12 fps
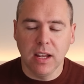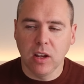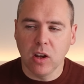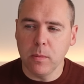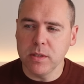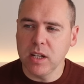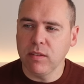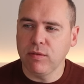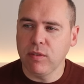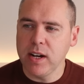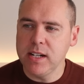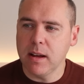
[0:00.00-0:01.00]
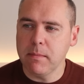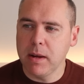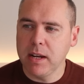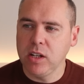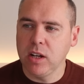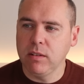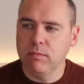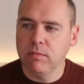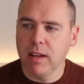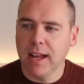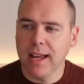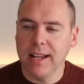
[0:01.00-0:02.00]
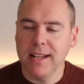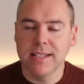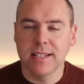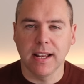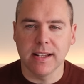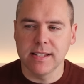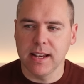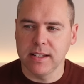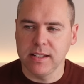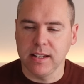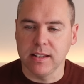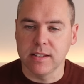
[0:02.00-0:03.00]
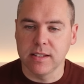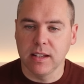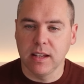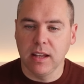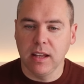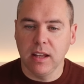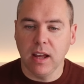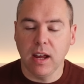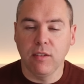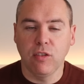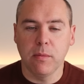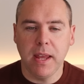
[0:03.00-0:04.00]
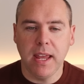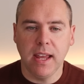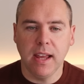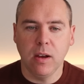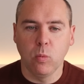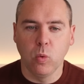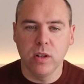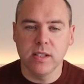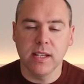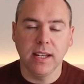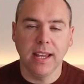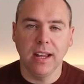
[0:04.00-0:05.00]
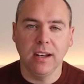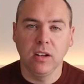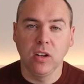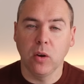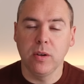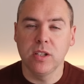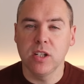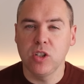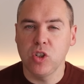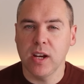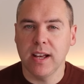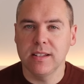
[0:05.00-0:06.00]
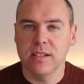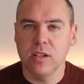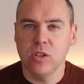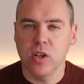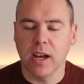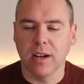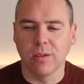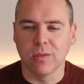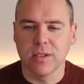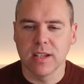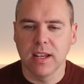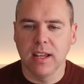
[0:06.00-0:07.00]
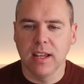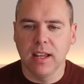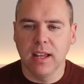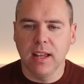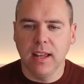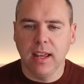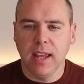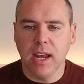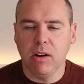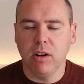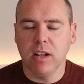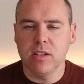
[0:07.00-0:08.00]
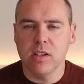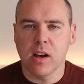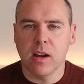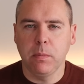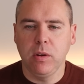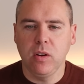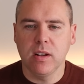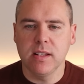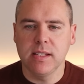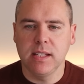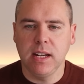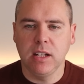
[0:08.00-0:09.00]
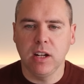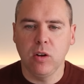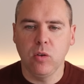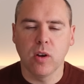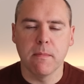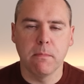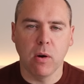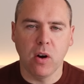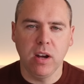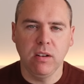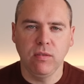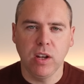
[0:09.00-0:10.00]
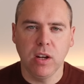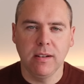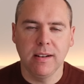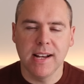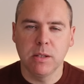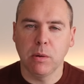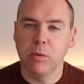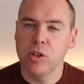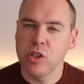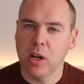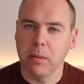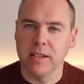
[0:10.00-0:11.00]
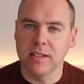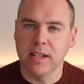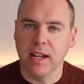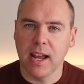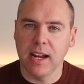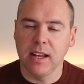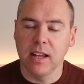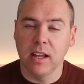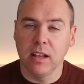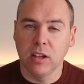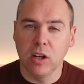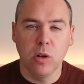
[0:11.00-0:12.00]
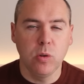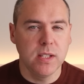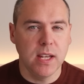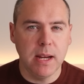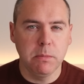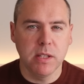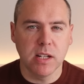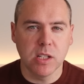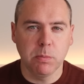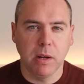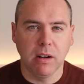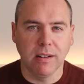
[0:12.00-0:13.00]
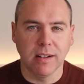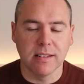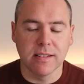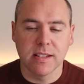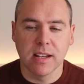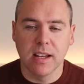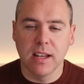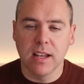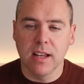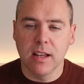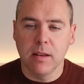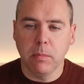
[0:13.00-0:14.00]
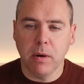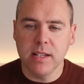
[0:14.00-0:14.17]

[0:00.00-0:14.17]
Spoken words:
Go up to the three dot menu and then select Settings. And from here, once again, go into Chats and Channels. Here at the top, you can see the new combined view is what we're showing today, the new Teams experience. By